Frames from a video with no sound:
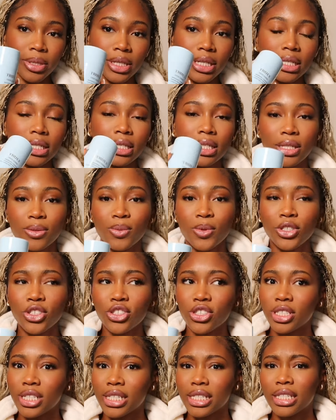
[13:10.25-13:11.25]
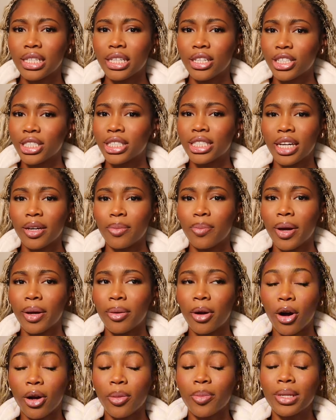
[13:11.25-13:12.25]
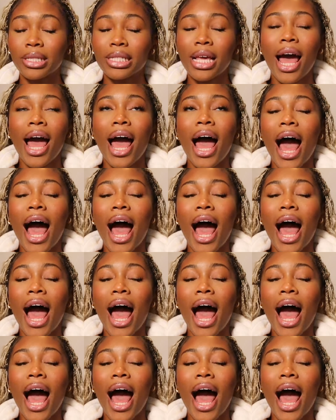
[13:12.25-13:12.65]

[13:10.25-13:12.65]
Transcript: because this one just doesn't irritate my armpits.